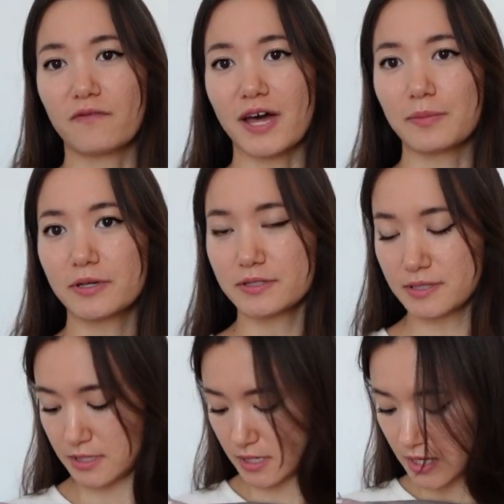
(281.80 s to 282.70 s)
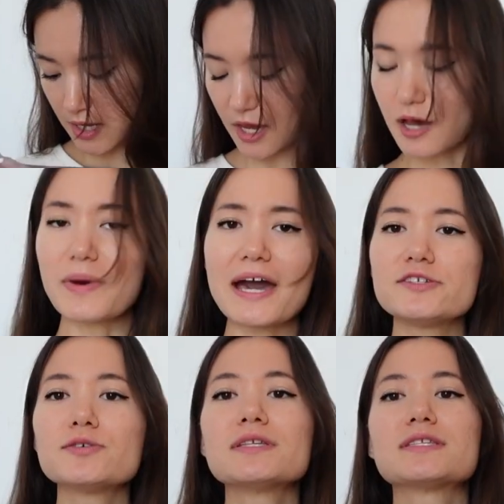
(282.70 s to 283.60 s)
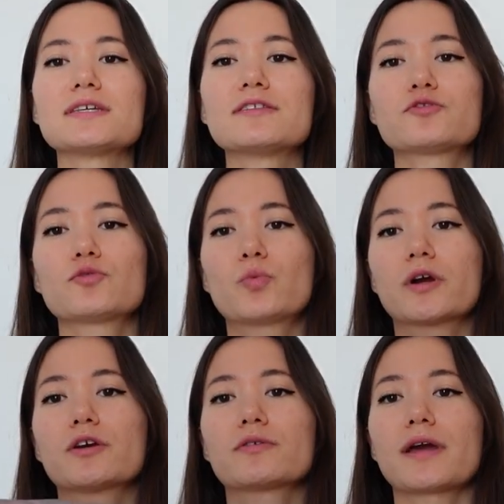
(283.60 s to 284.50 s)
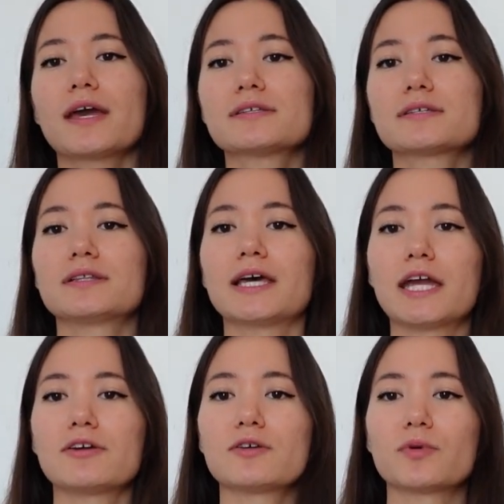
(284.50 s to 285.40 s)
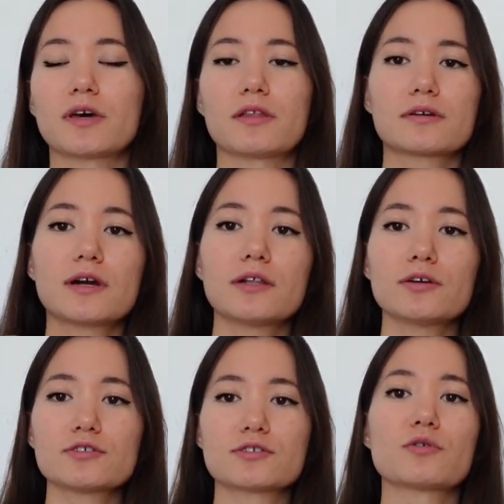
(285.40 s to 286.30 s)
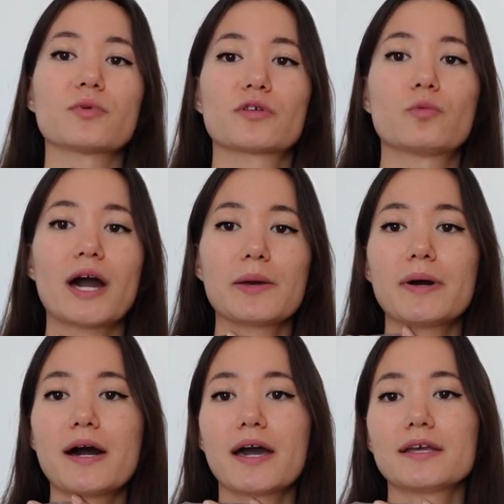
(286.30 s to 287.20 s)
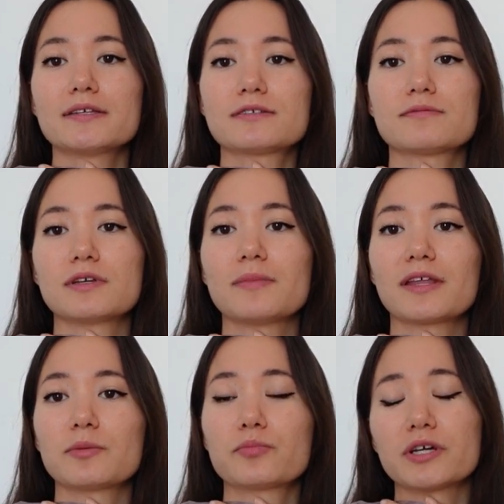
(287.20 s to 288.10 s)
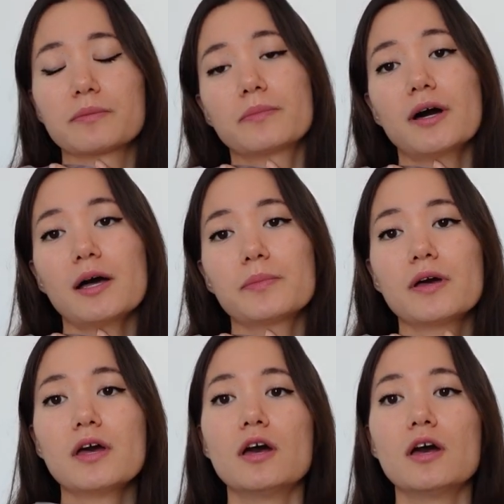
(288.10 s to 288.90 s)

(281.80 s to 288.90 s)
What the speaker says: fibers. As you can see, this would work great layering with other colors, so with white behind it to really make the print pop,